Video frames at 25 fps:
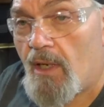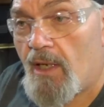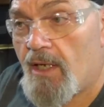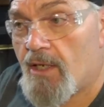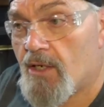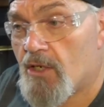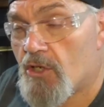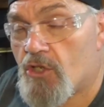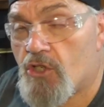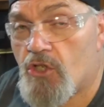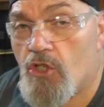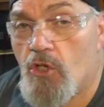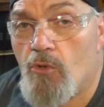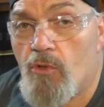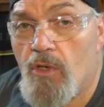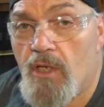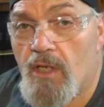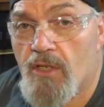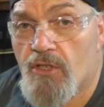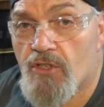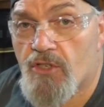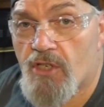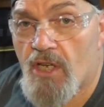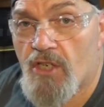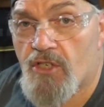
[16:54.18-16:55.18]
in a
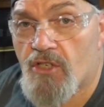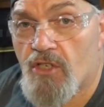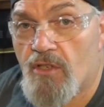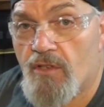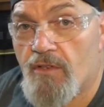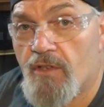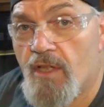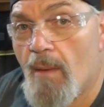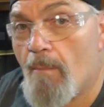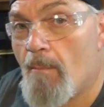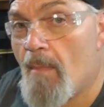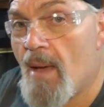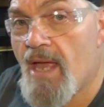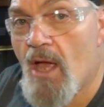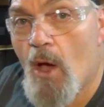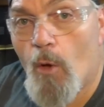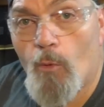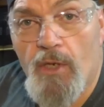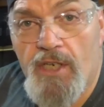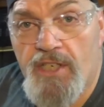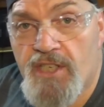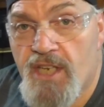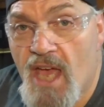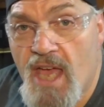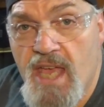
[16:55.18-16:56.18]
shooting session that may
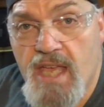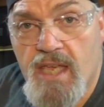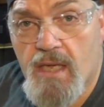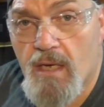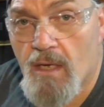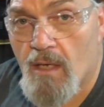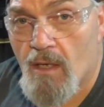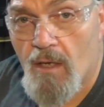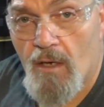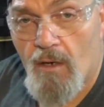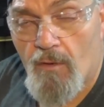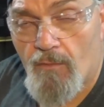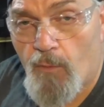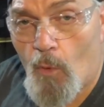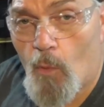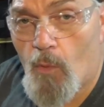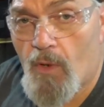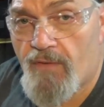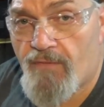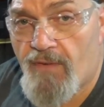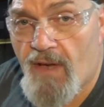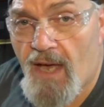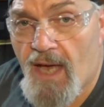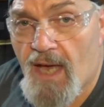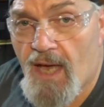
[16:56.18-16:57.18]
only take
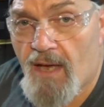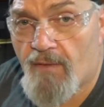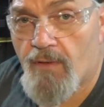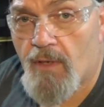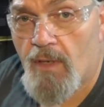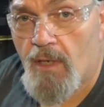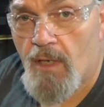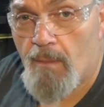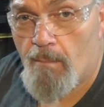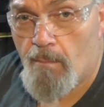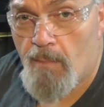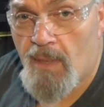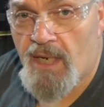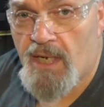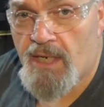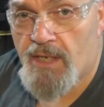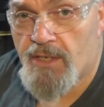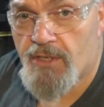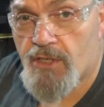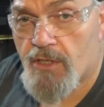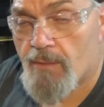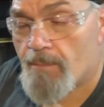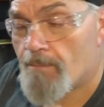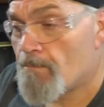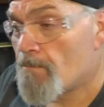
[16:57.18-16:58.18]
45
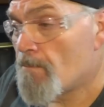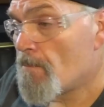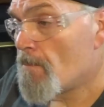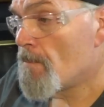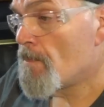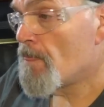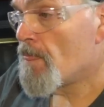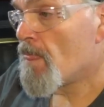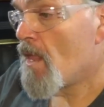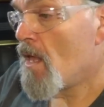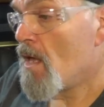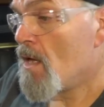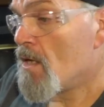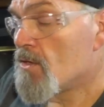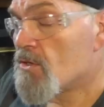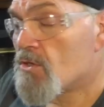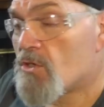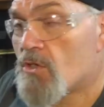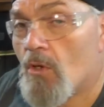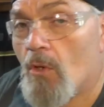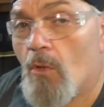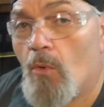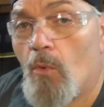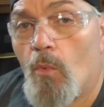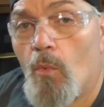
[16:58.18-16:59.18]
minutes.
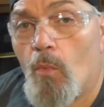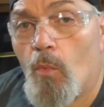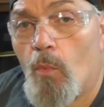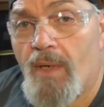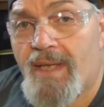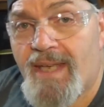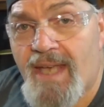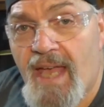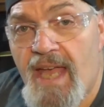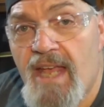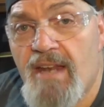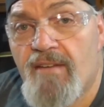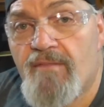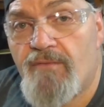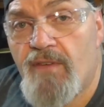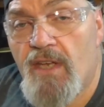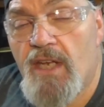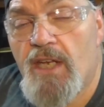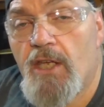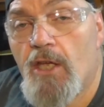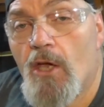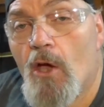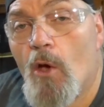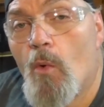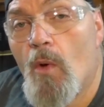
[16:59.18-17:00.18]
So we can't
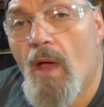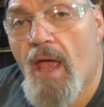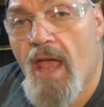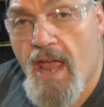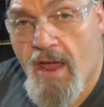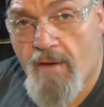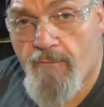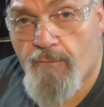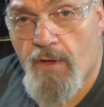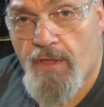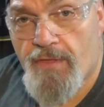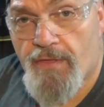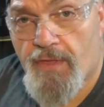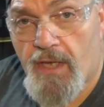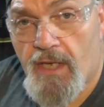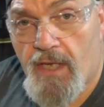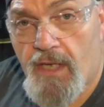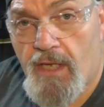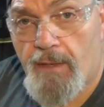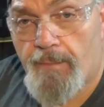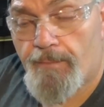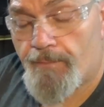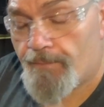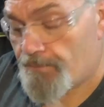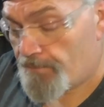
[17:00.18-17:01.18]
video
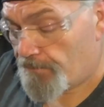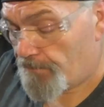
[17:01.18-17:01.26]
everything.